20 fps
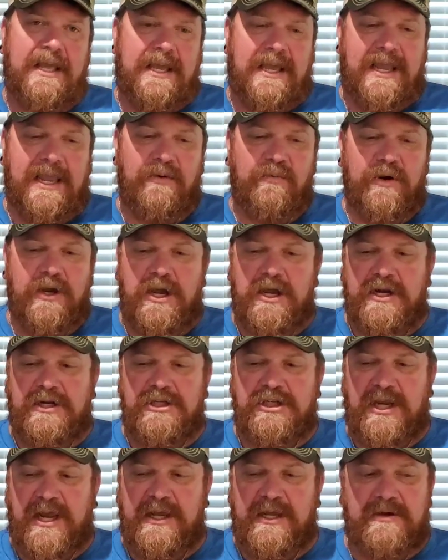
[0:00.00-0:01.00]
And we're gonna
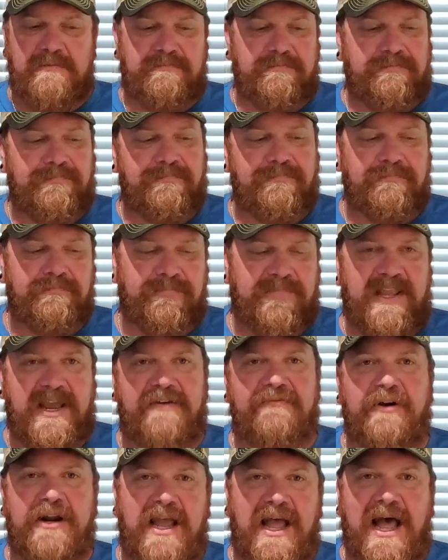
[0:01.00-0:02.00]
check them
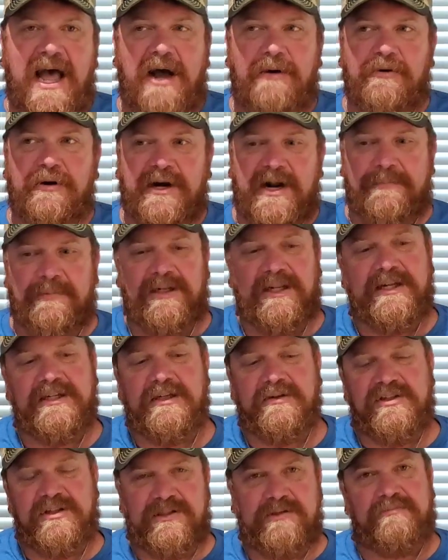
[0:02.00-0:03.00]
every hour, and I'm gonna let
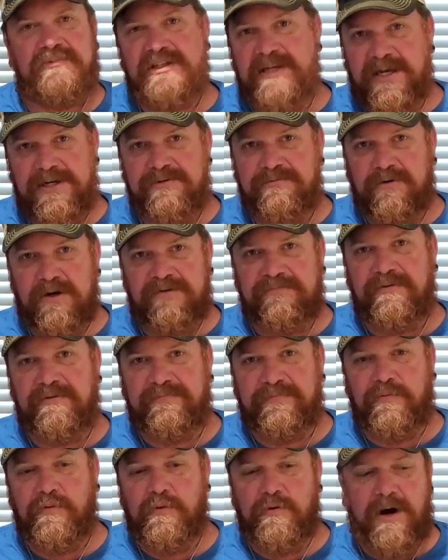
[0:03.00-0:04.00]
the test run for
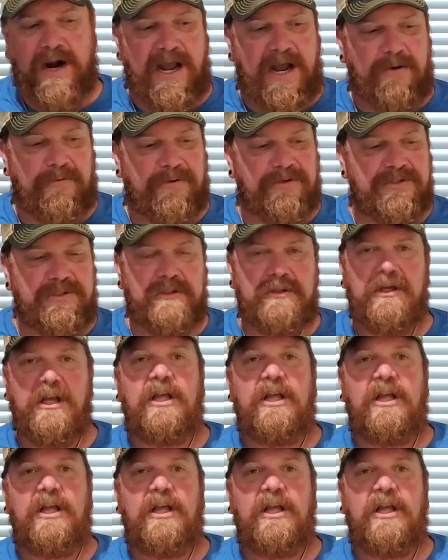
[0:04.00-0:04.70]
4 hours.